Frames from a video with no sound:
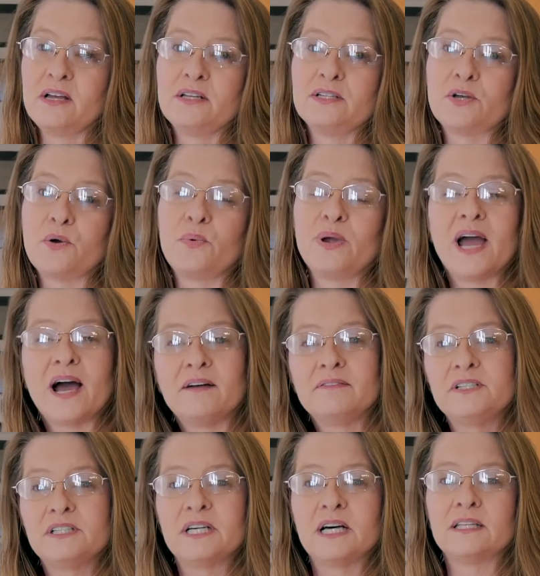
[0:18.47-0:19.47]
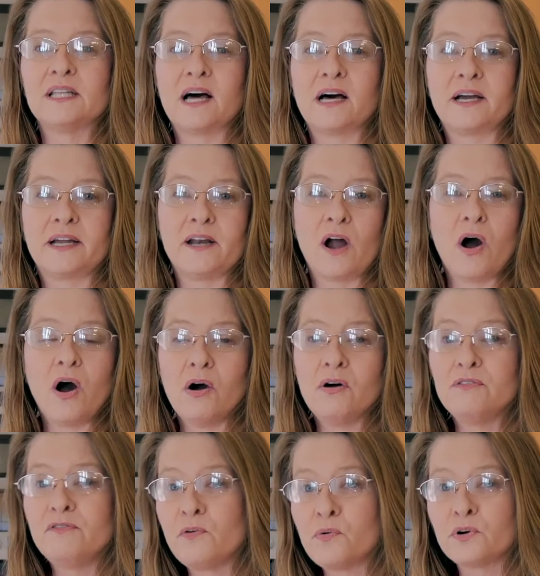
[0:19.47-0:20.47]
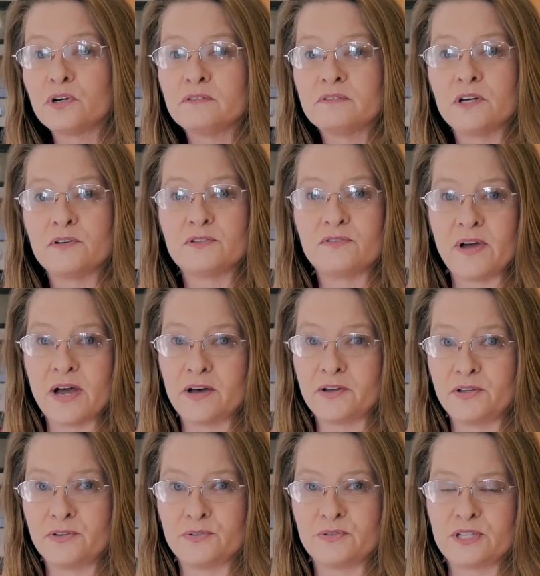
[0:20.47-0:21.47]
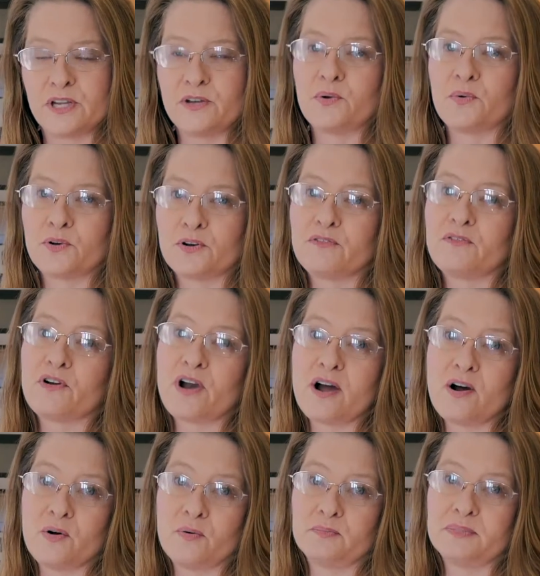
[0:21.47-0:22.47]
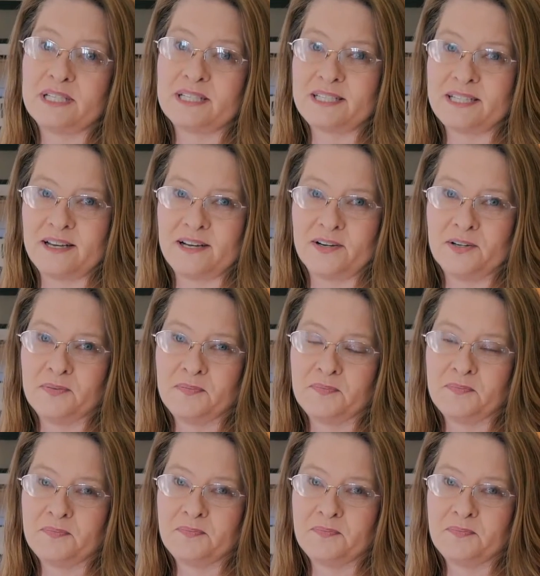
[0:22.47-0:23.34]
So we have to align all four of those values in order for a home to sell.